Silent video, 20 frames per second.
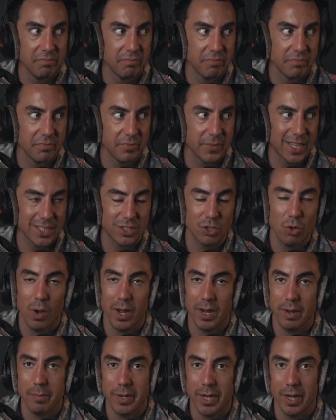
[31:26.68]
That's who I
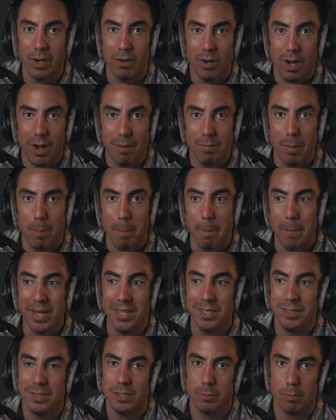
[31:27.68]
am now. I'm the
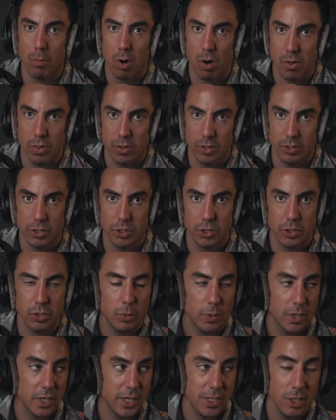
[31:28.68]
men's Martha
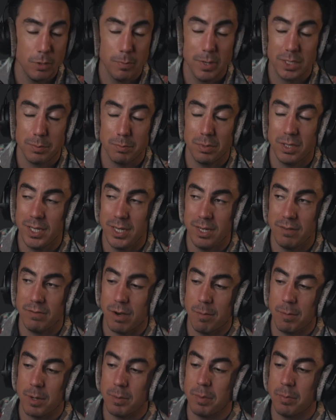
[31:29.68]
Stewart. And you best believe I'm
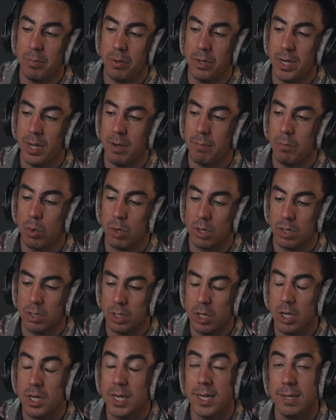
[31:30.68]
going to be putting out more
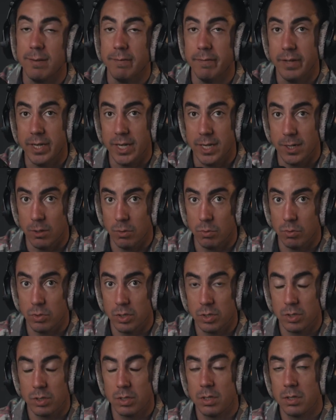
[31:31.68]
cooking videos.
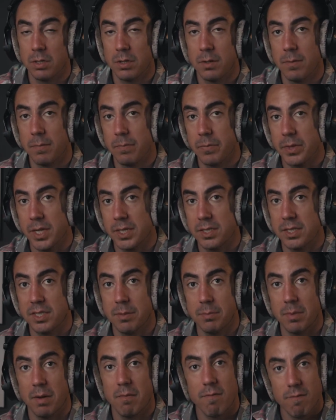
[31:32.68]
That's
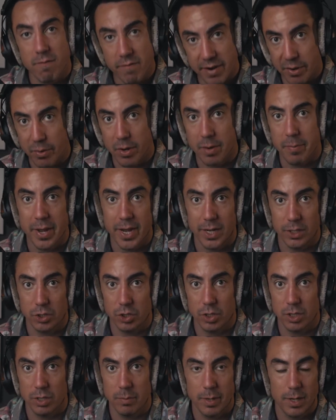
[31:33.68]
something I'm very
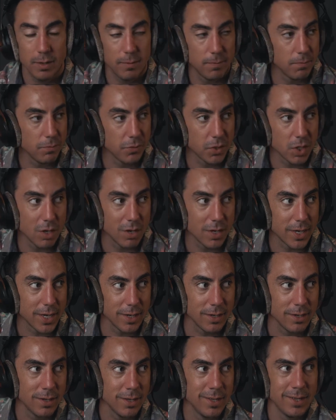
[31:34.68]
passionate about, cooking.
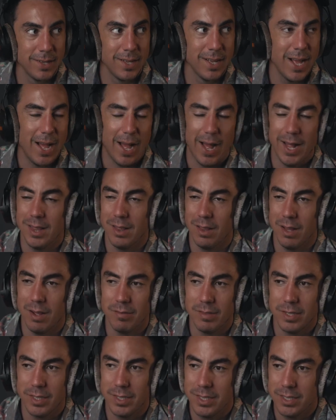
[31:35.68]
I love
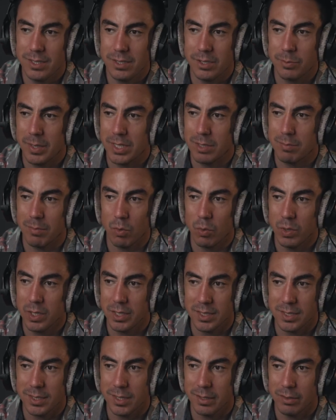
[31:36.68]
it. It just makes my willy
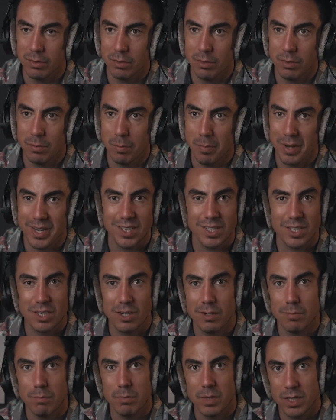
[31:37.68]
tingle. Making a good
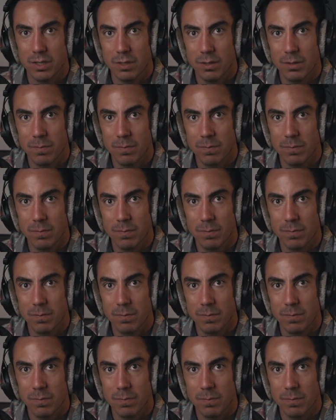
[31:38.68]
meal.